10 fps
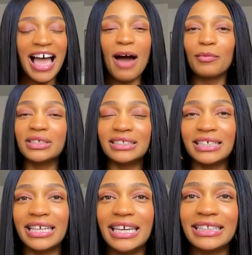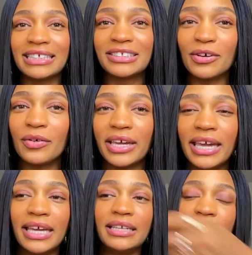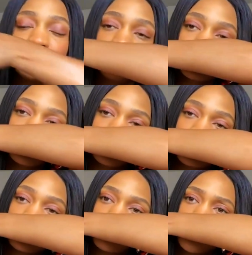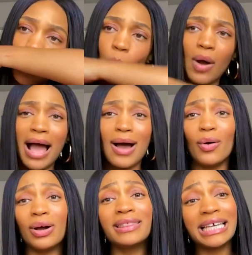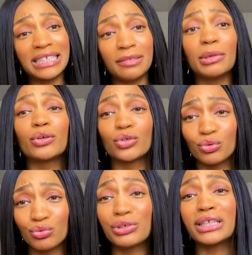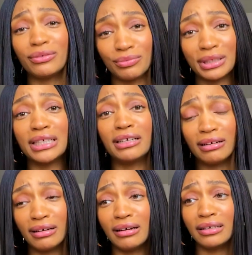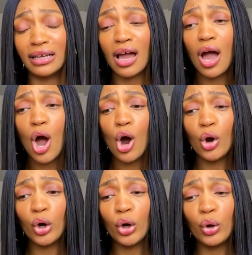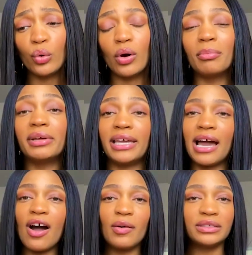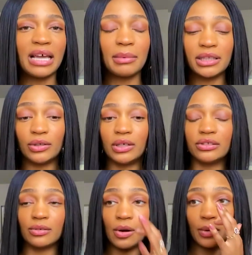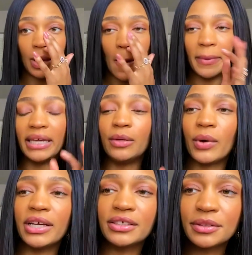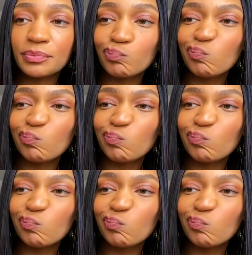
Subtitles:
I wasn't a kid that sold candy. Wow, that smells really, really good. Ooh, but yeah, I always have my little hustle going on. But anyways,